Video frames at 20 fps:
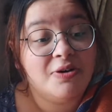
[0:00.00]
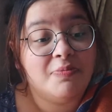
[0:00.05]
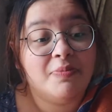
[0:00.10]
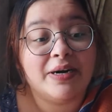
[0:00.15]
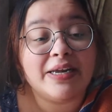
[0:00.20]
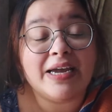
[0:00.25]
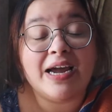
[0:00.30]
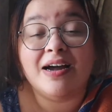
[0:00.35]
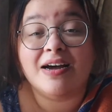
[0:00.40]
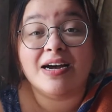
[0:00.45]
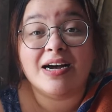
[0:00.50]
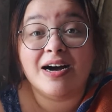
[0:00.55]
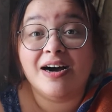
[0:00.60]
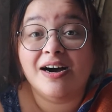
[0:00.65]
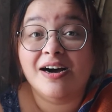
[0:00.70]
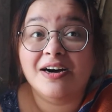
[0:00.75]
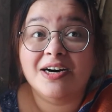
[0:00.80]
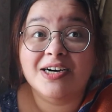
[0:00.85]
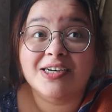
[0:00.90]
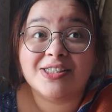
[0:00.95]
But
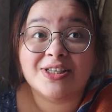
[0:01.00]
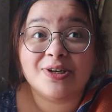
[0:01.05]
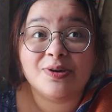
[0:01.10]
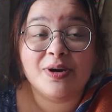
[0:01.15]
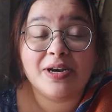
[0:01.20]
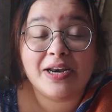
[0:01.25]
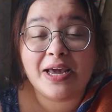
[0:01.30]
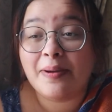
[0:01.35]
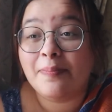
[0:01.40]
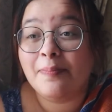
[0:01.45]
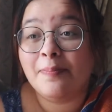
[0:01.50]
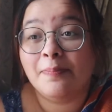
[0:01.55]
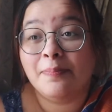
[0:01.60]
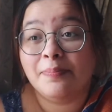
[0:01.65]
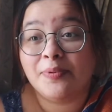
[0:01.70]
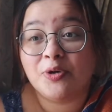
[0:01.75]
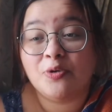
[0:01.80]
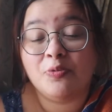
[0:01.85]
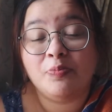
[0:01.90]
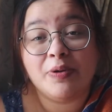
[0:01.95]
yeah, so
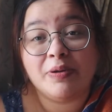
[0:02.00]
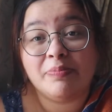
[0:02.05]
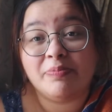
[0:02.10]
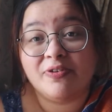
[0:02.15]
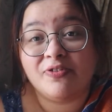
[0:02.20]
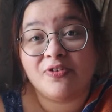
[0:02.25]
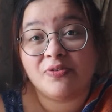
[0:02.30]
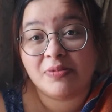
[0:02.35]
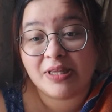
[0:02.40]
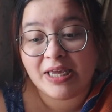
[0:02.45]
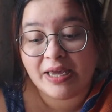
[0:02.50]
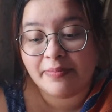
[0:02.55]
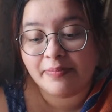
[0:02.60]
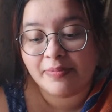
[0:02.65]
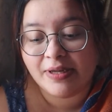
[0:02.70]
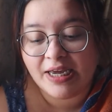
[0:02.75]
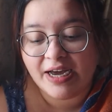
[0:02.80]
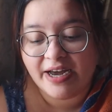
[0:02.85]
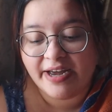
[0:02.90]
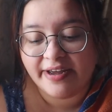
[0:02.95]
two people from the
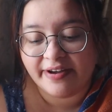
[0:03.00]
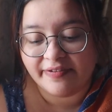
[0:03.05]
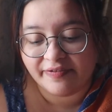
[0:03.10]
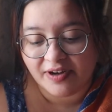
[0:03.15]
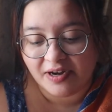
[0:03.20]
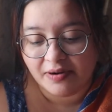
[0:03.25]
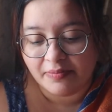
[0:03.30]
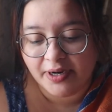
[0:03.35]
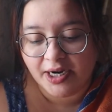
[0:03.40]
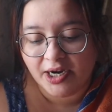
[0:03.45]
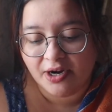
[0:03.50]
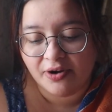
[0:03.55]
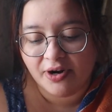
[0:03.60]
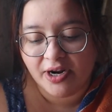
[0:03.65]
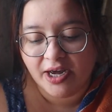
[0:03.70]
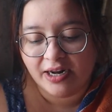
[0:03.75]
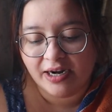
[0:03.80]
MBI have come down,